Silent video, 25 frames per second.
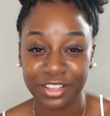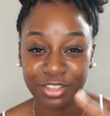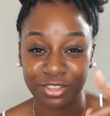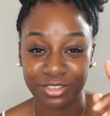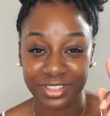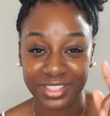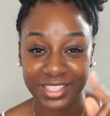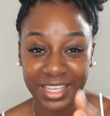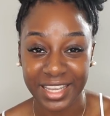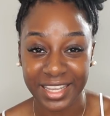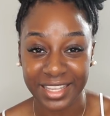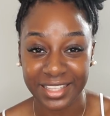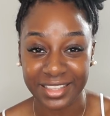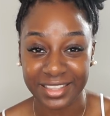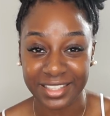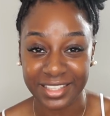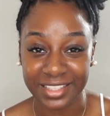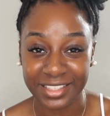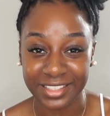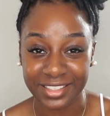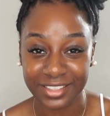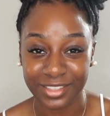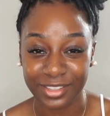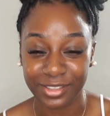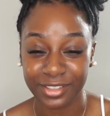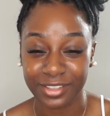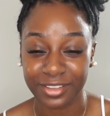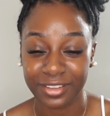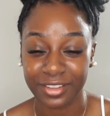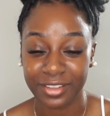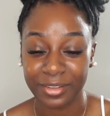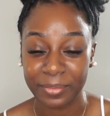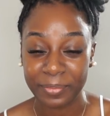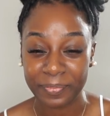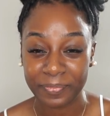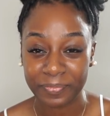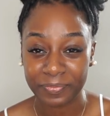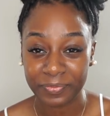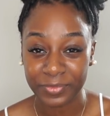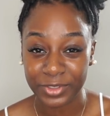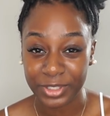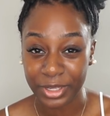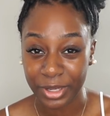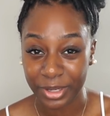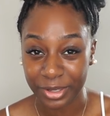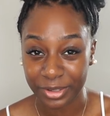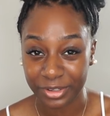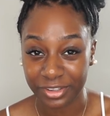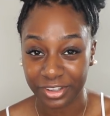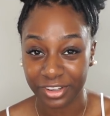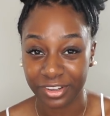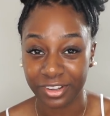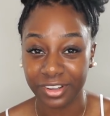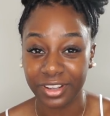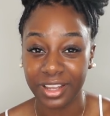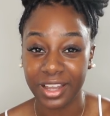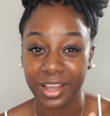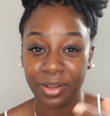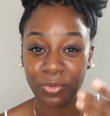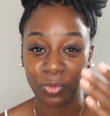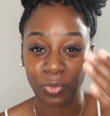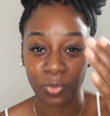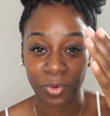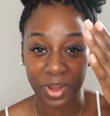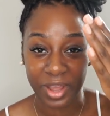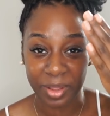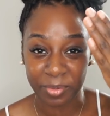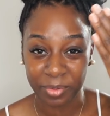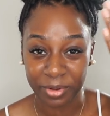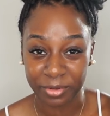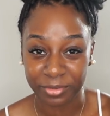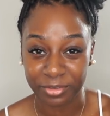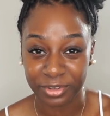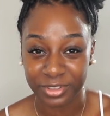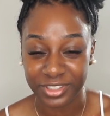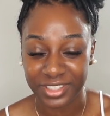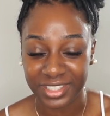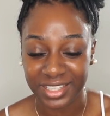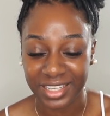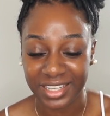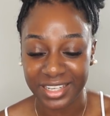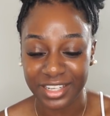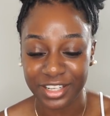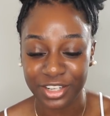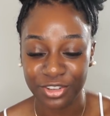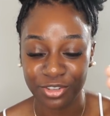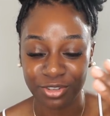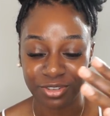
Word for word: and you take this, toner and wipe off your skin,